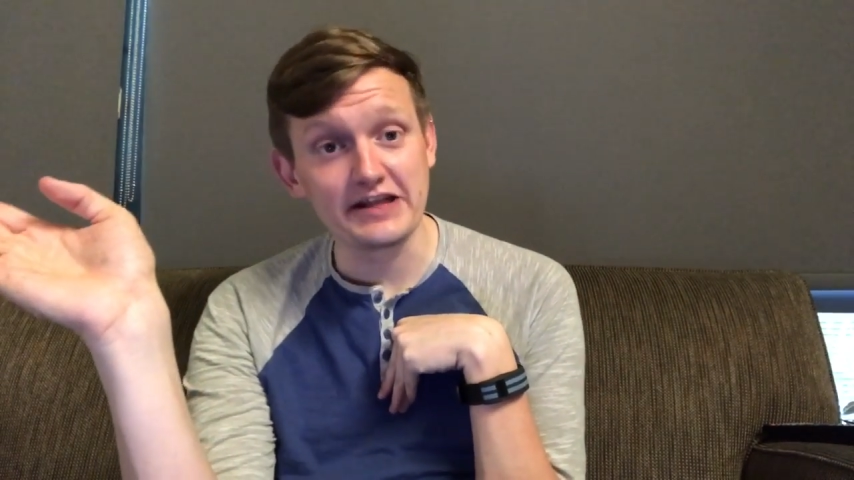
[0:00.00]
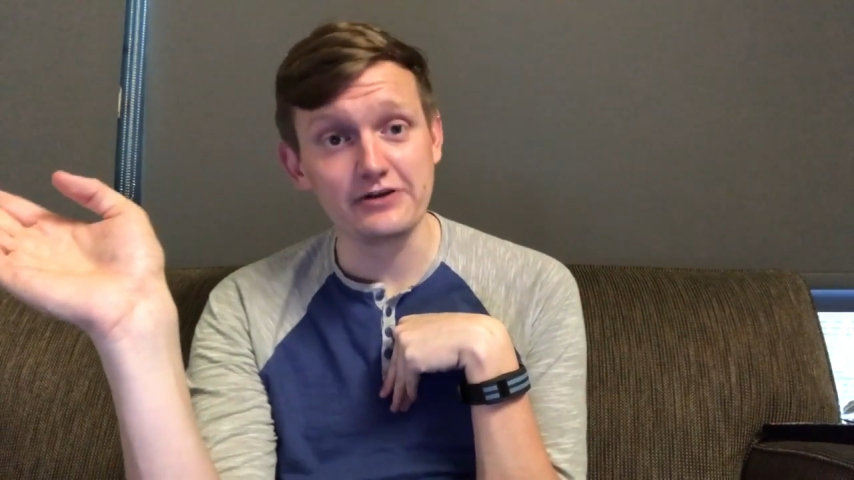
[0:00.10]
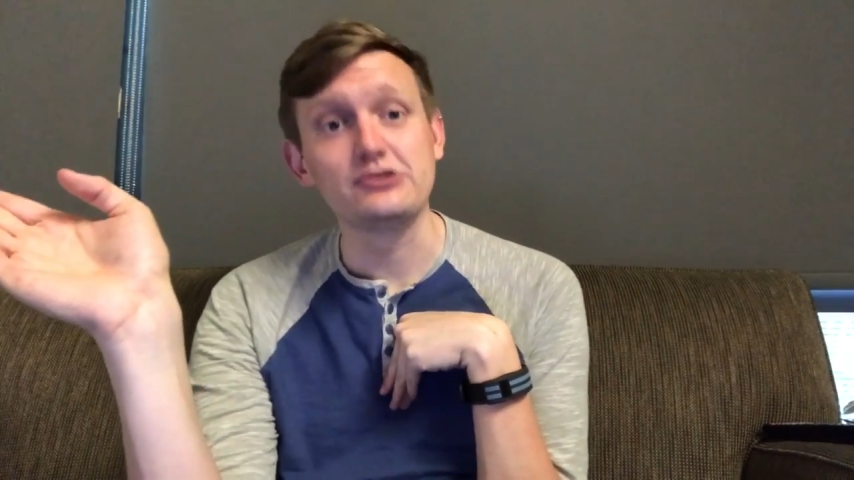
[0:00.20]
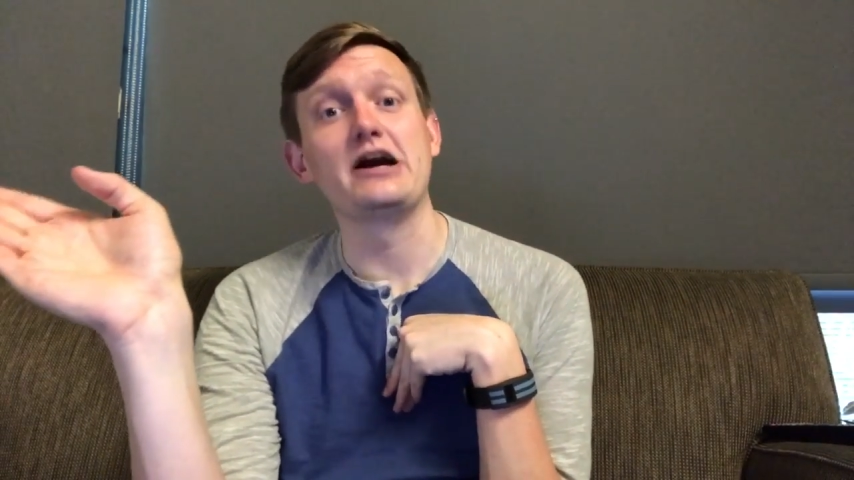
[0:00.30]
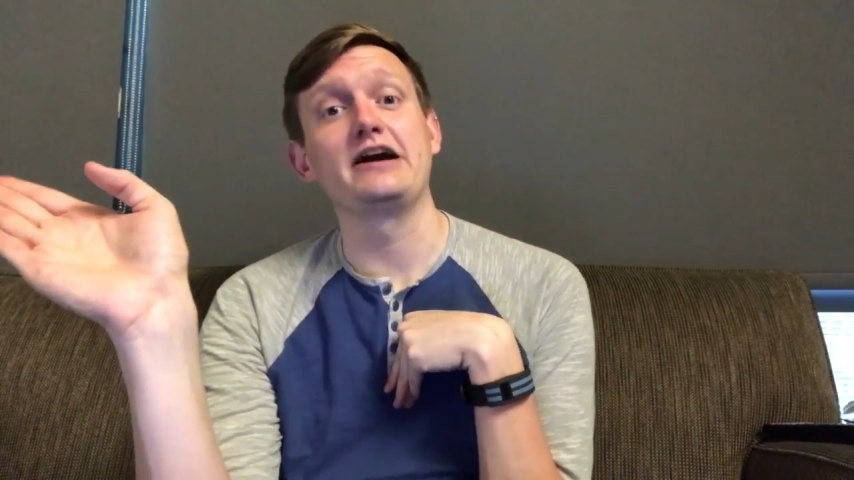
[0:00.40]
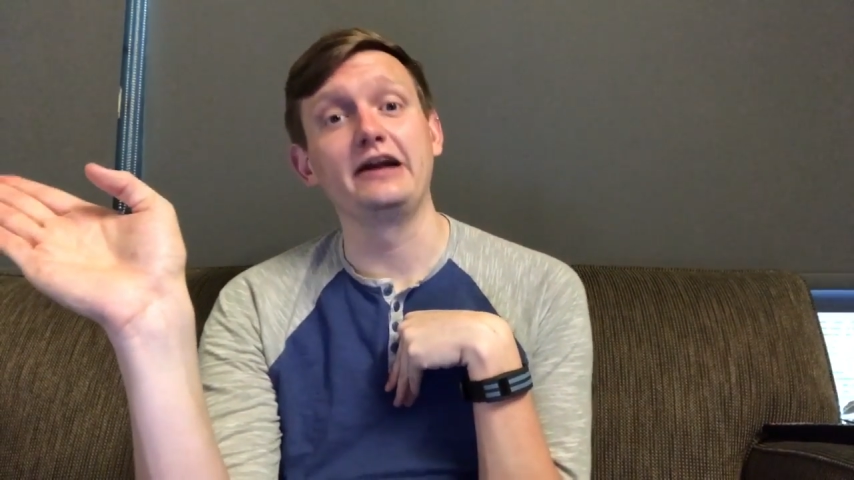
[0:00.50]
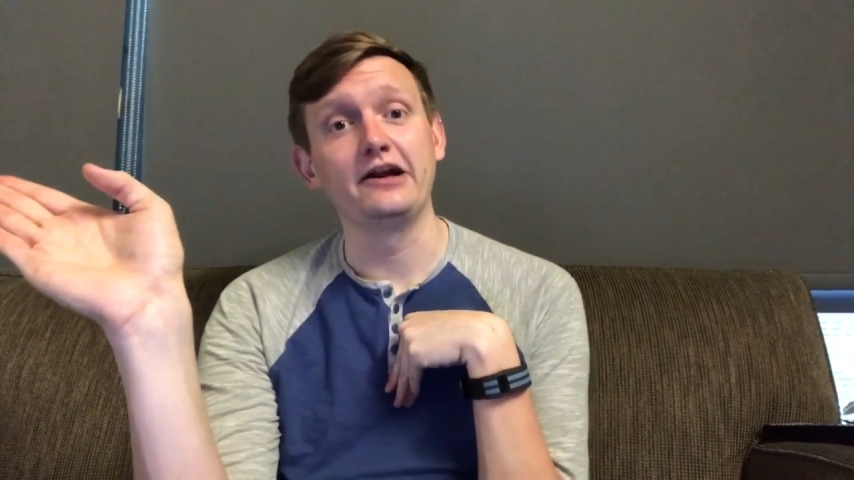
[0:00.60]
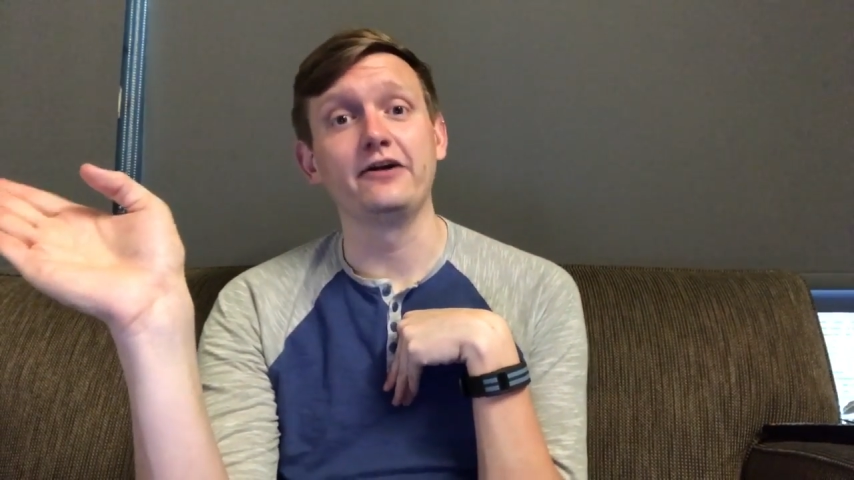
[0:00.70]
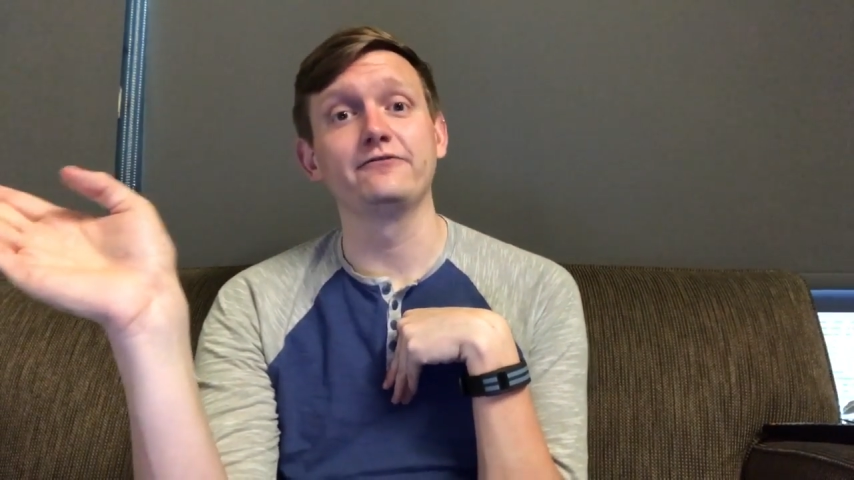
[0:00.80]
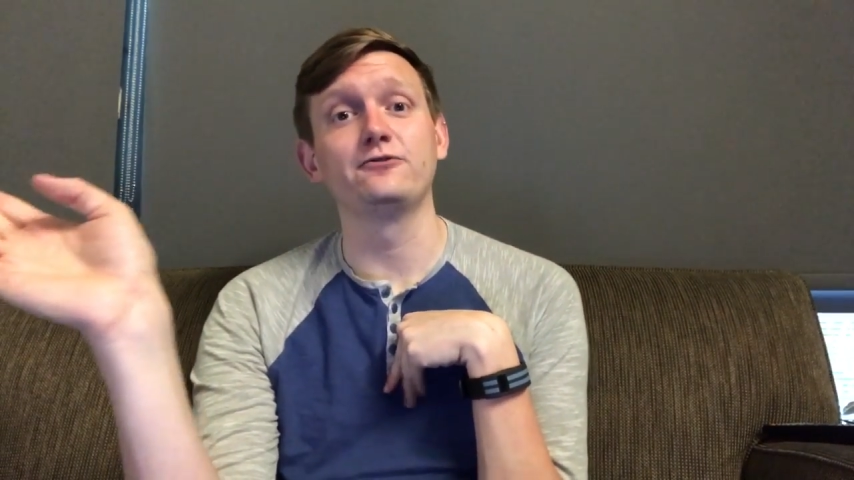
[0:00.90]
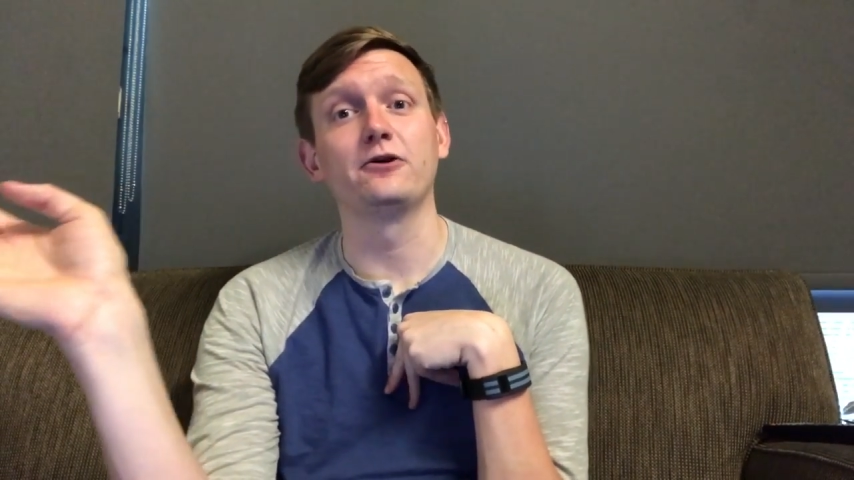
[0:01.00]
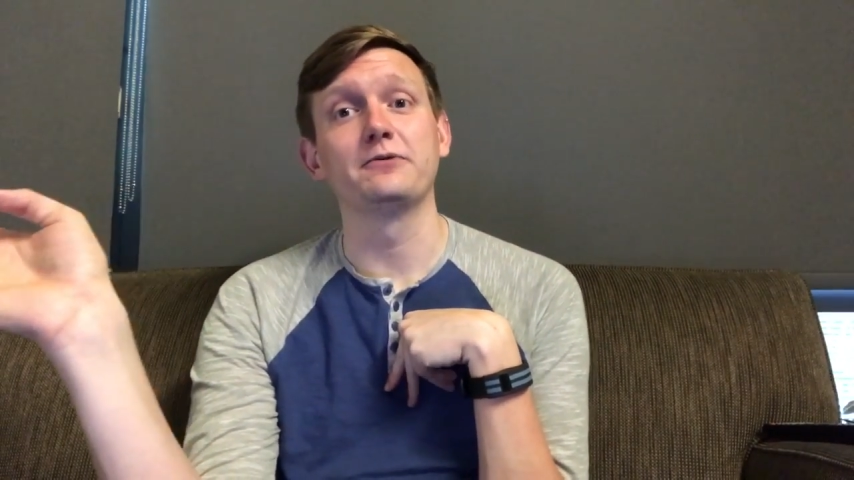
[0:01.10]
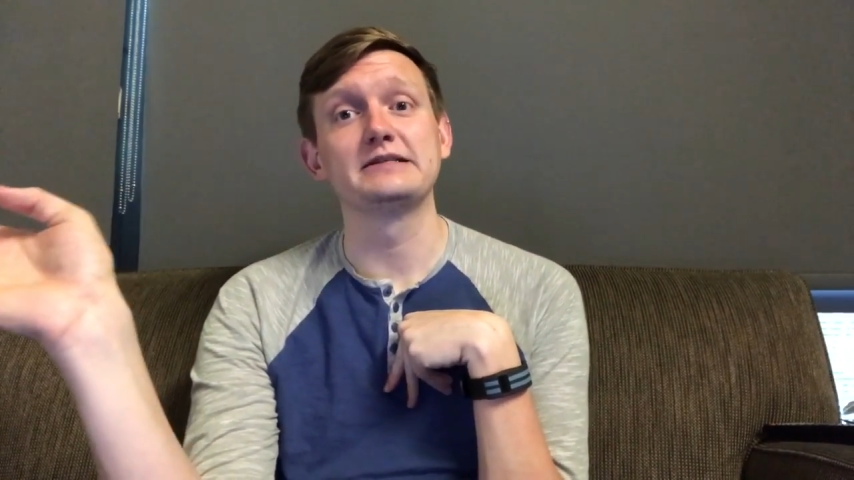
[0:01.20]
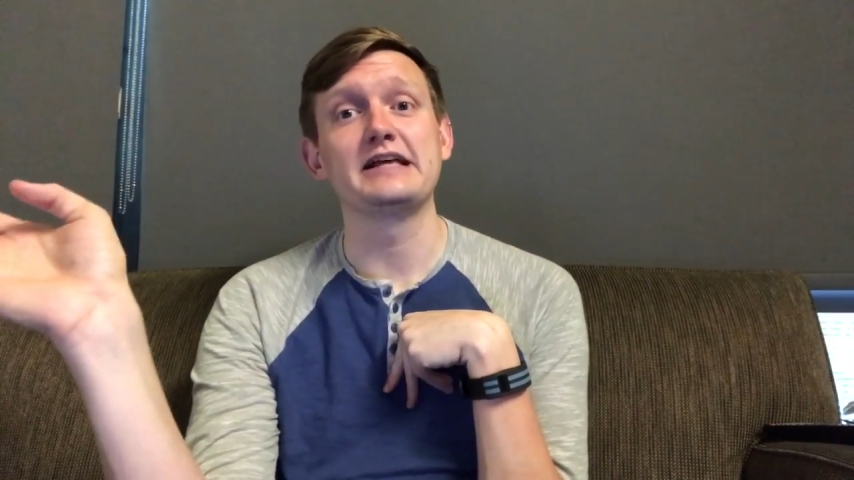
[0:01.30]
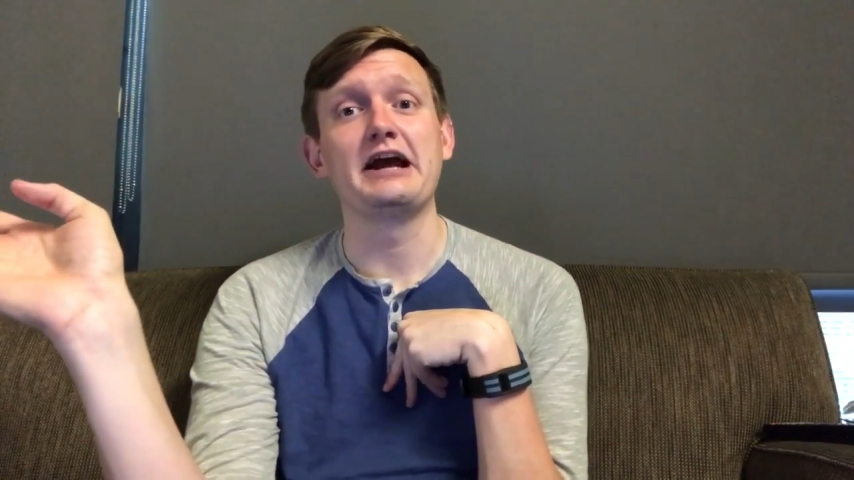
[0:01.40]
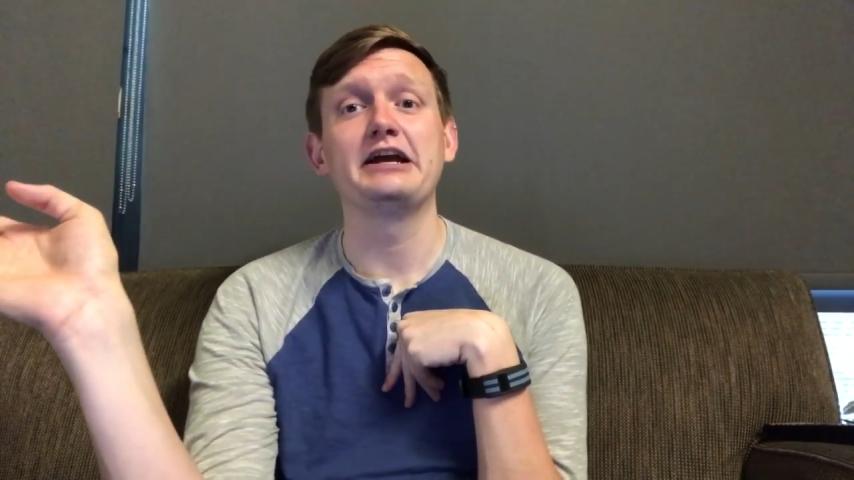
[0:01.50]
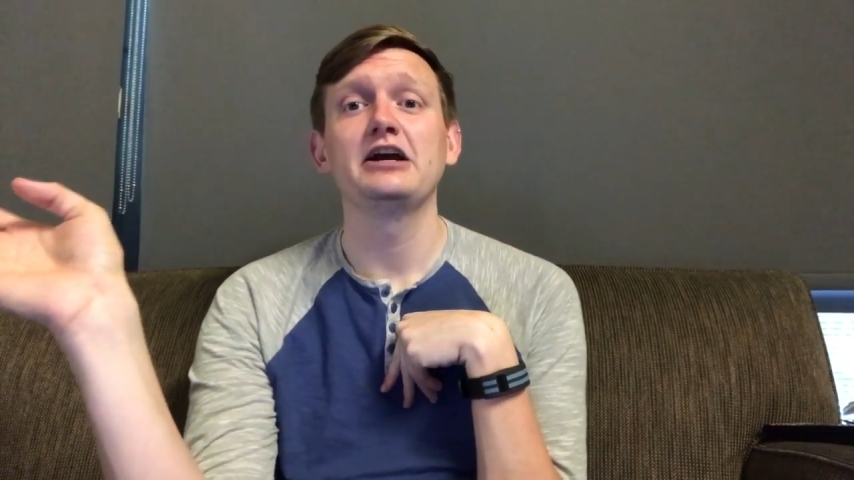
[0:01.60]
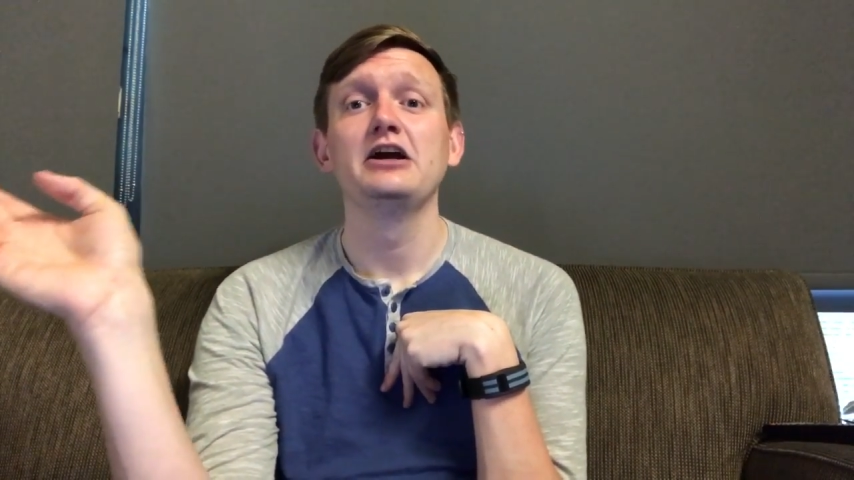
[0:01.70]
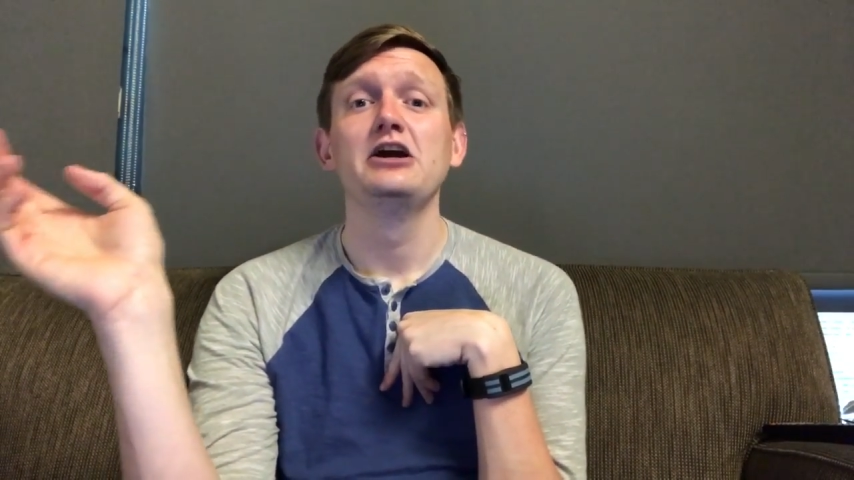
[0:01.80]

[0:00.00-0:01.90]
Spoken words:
they were dragging her for was, like,